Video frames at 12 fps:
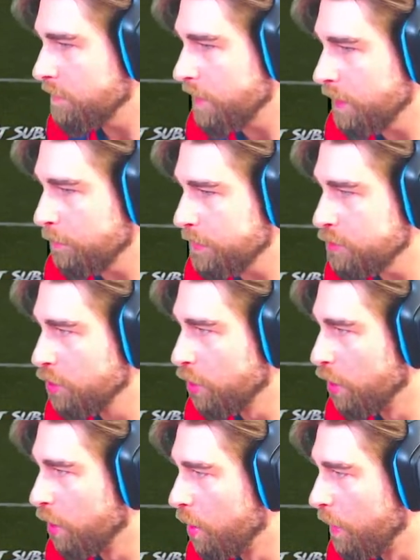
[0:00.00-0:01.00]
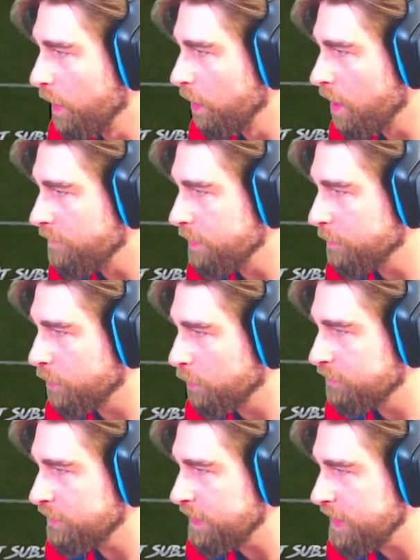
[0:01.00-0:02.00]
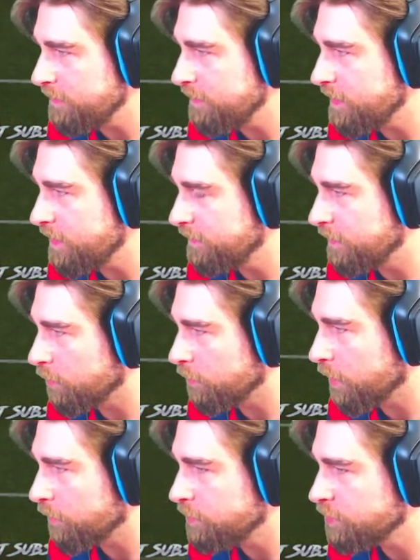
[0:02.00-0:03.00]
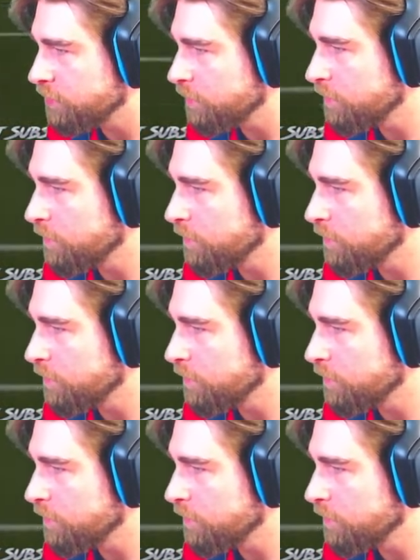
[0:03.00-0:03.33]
There we go. I love it. We're going CD. CD single coverage.